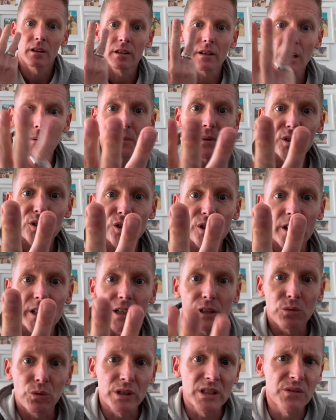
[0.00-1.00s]
Number
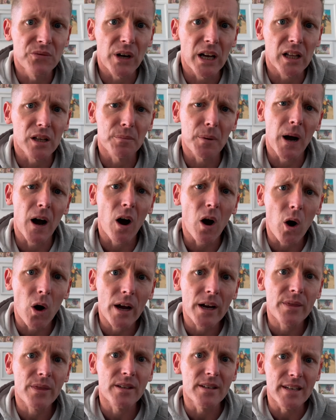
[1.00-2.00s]
3, we develop a
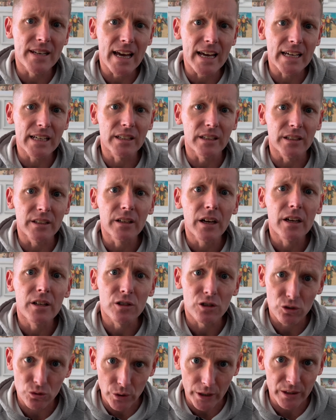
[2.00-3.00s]
higher than needed
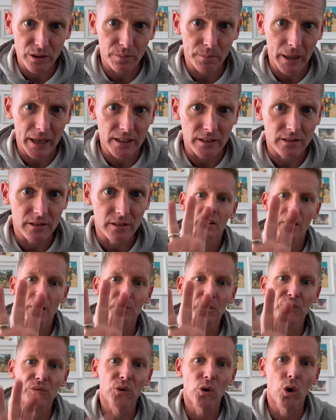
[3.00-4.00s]
strength base.
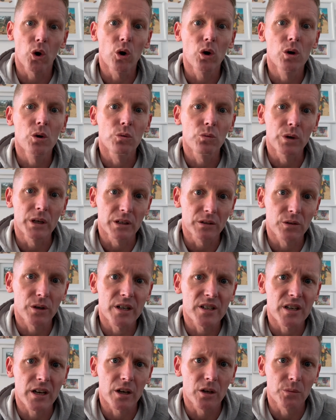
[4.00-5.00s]
Number 4, we
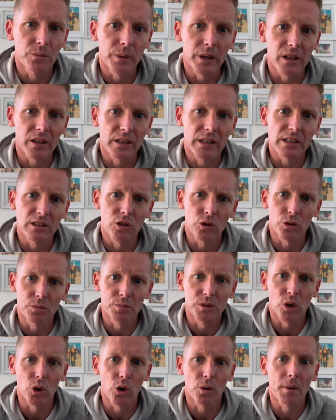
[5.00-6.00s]
increase our ability to
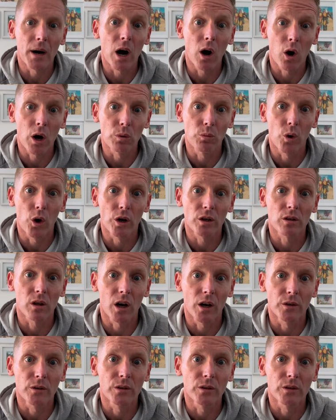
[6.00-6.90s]
absorb a high workload.